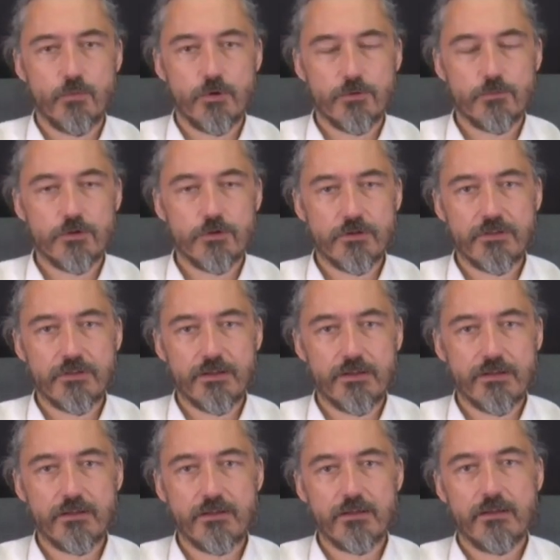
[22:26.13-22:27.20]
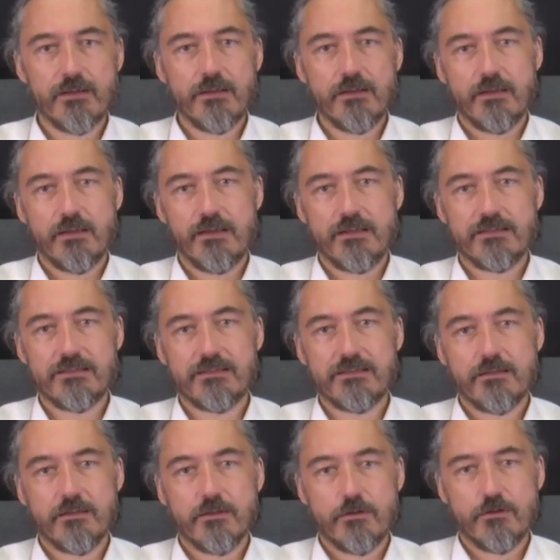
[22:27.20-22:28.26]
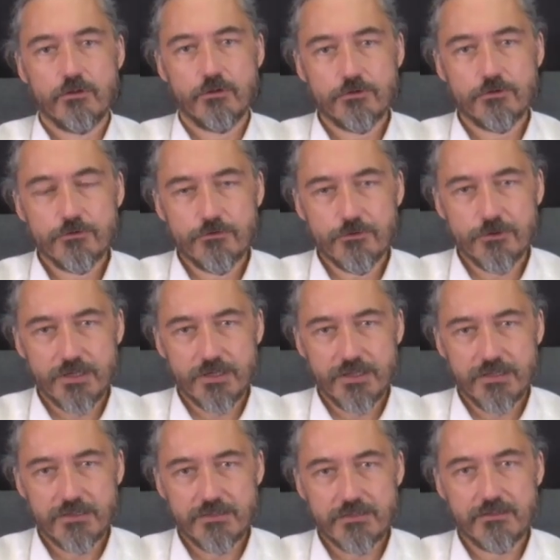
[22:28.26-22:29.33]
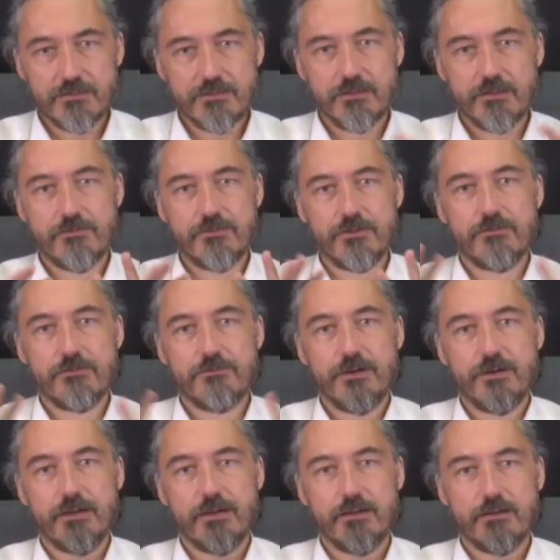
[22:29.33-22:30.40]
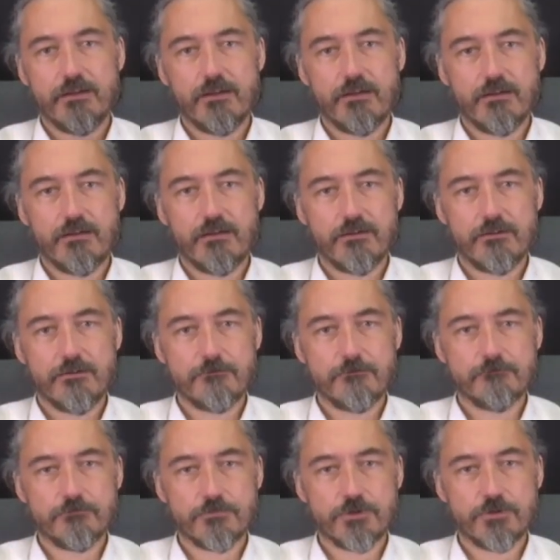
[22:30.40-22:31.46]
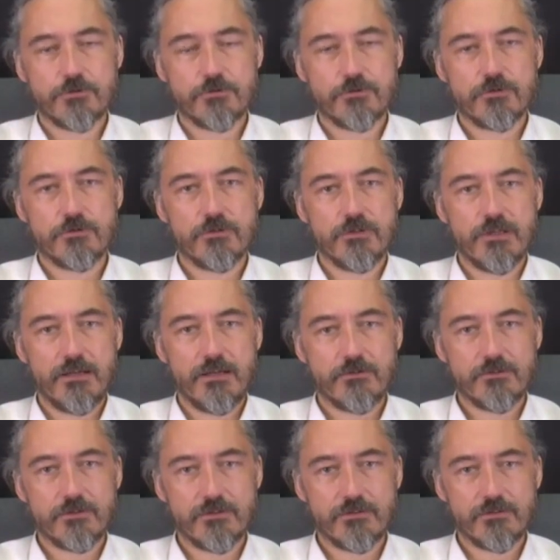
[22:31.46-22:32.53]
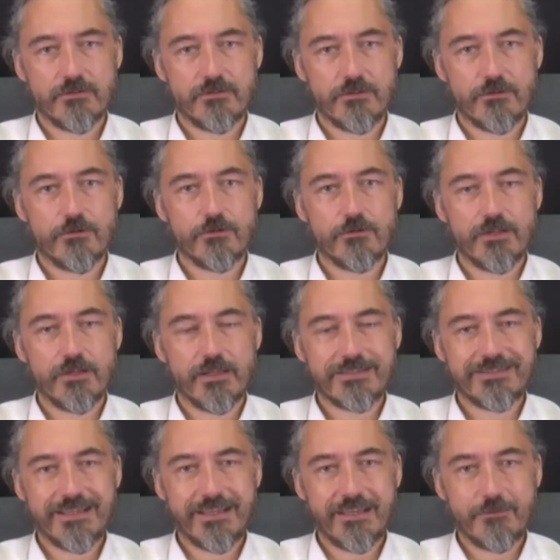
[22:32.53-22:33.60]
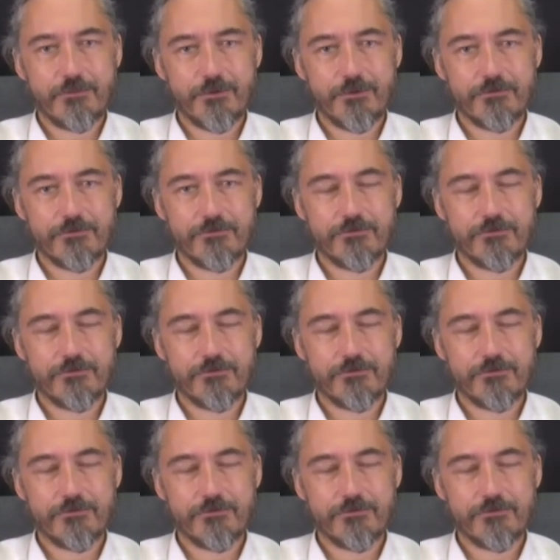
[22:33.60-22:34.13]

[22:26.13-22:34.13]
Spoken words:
One more thing is not to forget that even if I showed now the whole landscape of